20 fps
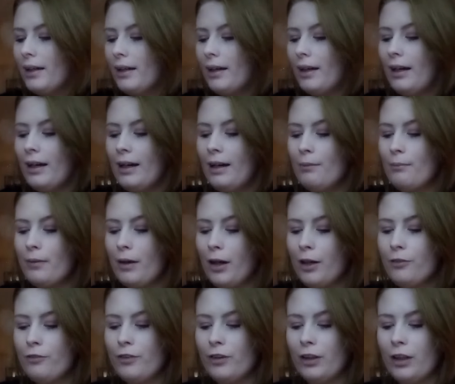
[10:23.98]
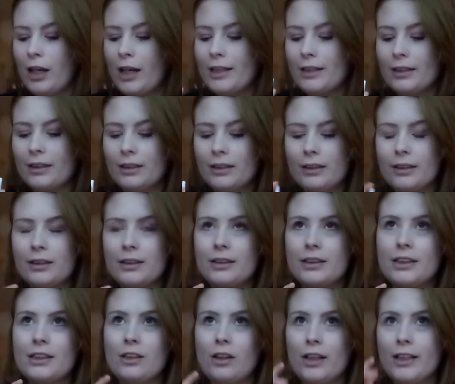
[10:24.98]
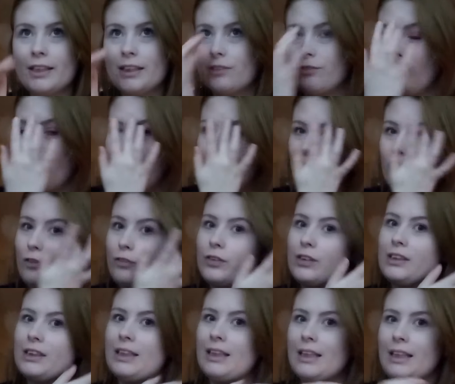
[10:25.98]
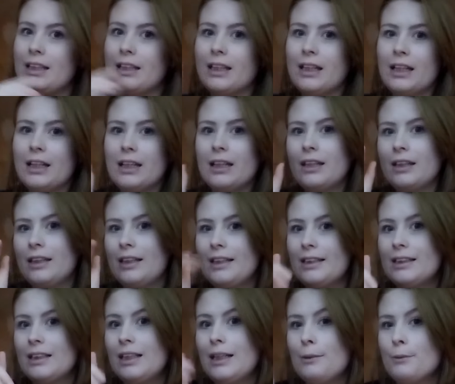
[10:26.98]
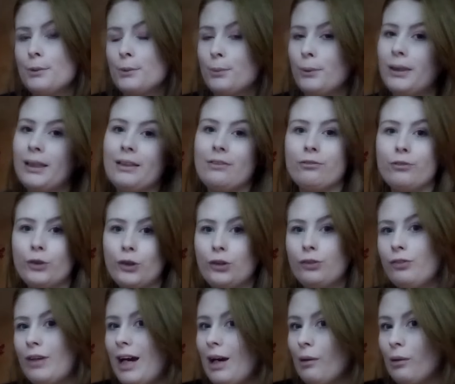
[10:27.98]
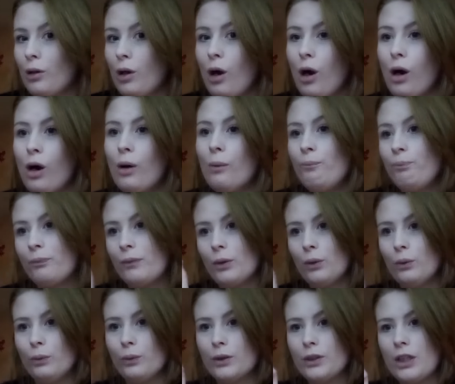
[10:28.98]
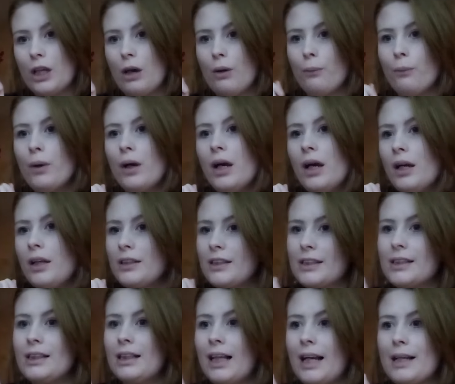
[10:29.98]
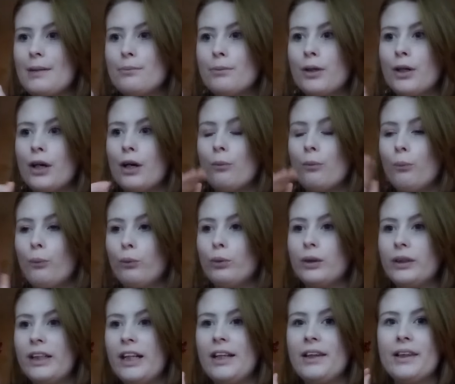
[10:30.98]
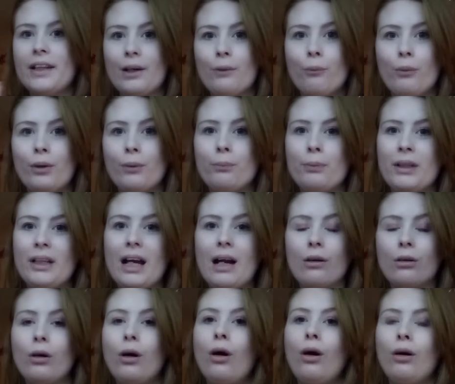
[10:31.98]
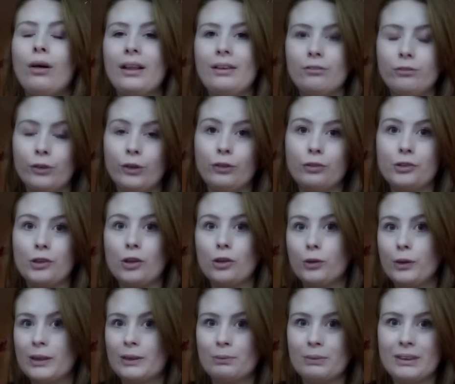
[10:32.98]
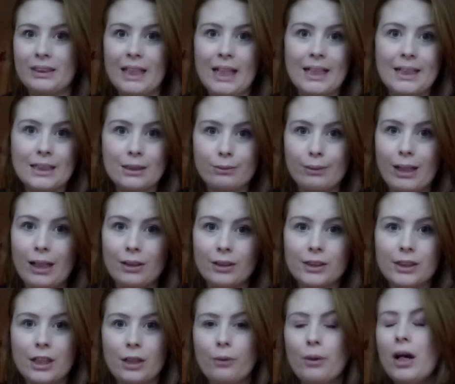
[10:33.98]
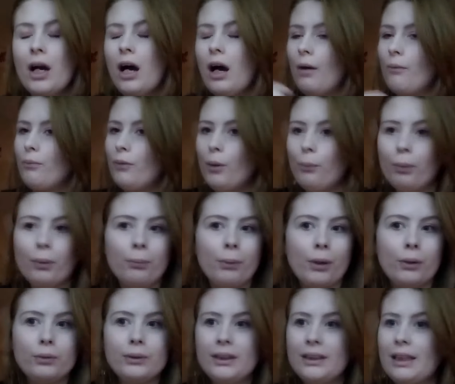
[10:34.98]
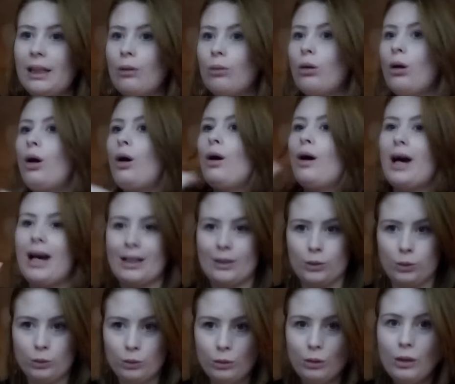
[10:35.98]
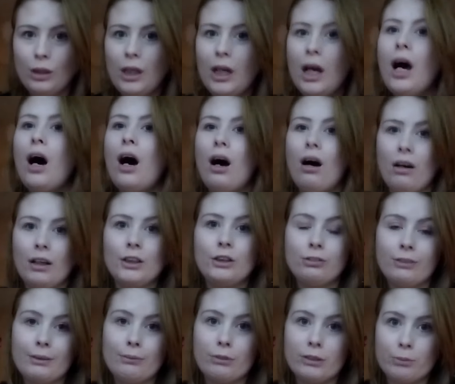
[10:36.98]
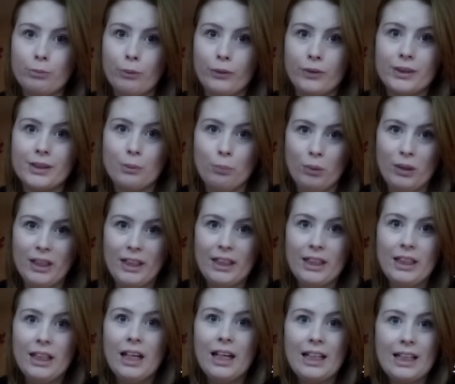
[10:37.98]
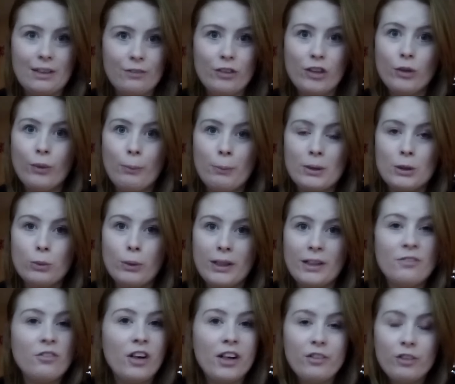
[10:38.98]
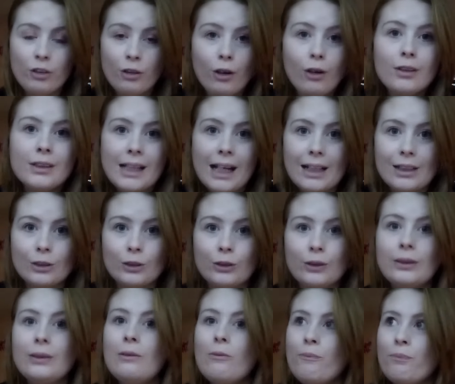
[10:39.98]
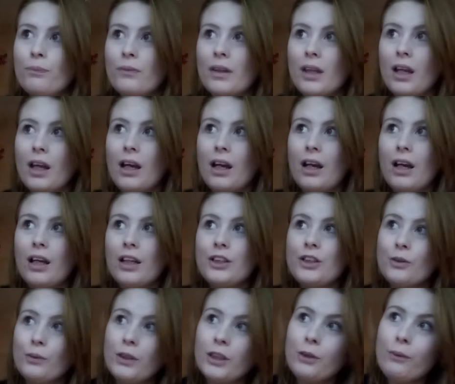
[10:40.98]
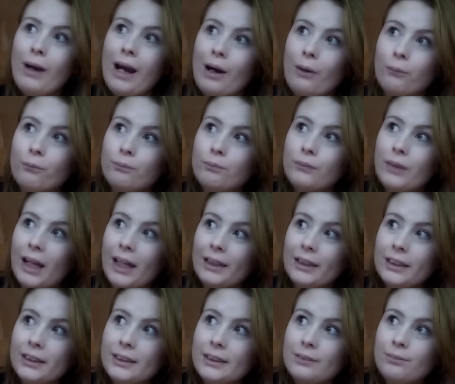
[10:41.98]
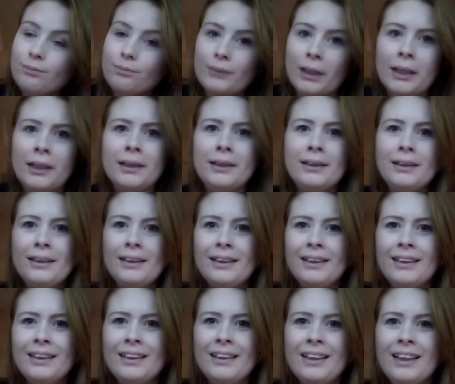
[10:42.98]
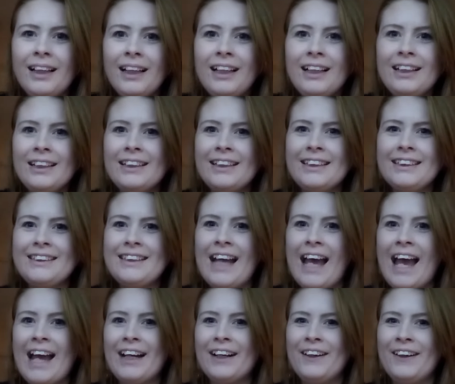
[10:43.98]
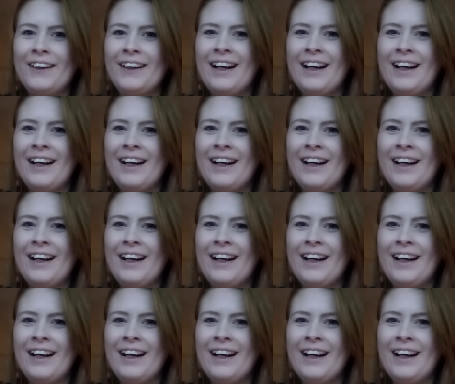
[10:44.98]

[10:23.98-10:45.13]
I feel like tonight's vlog, obviously, these clips will involve alcohol. Also, disclaimer, warning, there will be alcohol involved on Christmas Day as well. So, I'm not promoting alcohol at all. I drink responsibly. Even though I'm a 25-year-old adult. Do you want to go out, Angus? Look at his tail!